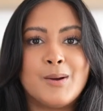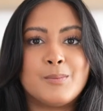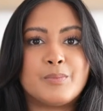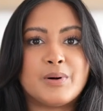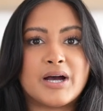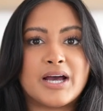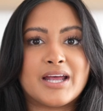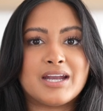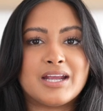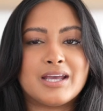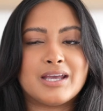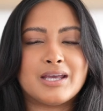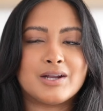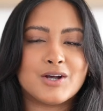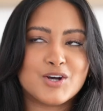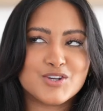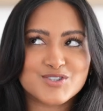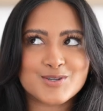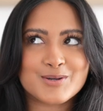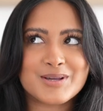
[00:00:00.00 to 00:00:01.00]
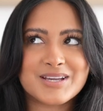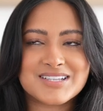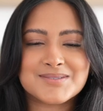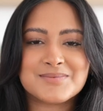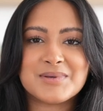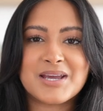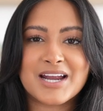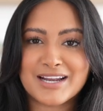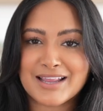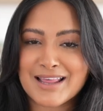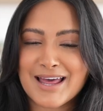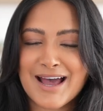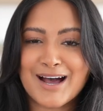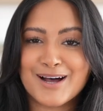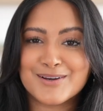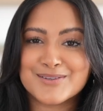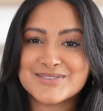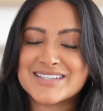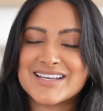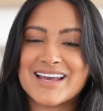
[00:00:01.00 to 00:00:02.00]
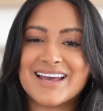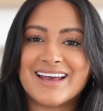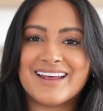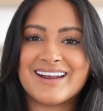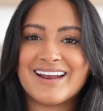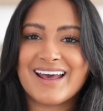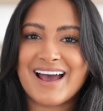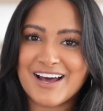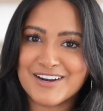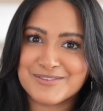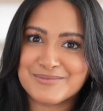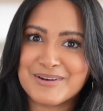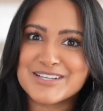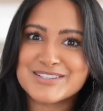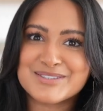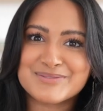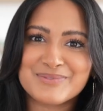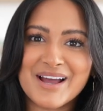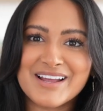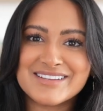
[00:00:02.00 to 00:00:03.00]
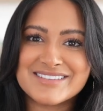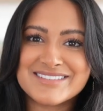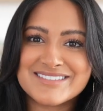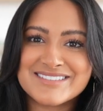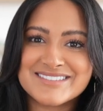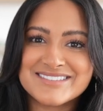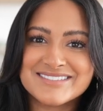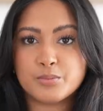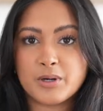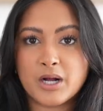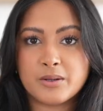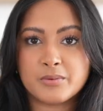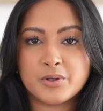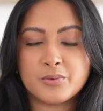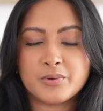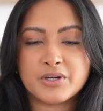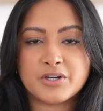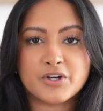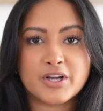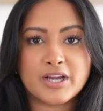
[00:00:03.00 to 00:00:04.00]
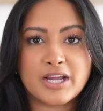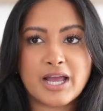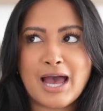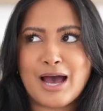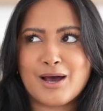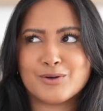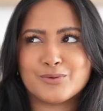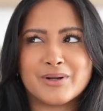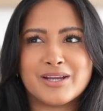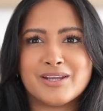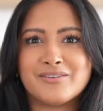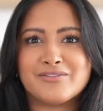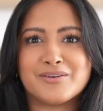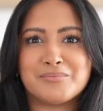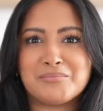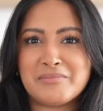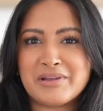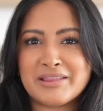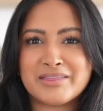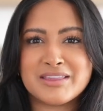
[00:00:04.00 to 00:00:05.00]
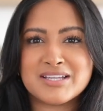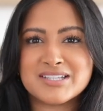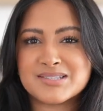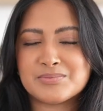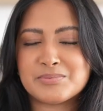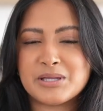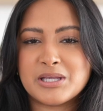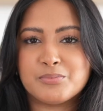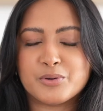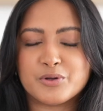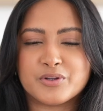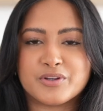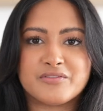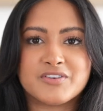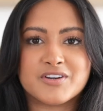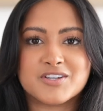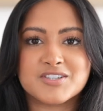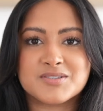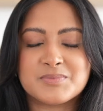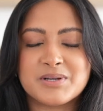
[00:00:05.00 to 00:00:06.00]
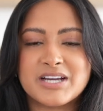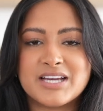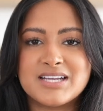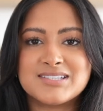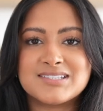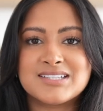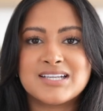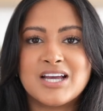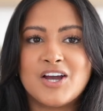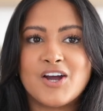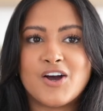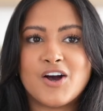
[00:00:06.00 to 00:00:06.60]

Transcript: but it also gets me out of the house and out of my sweats. And you're probably wondering, how do I even meet these people in the first place?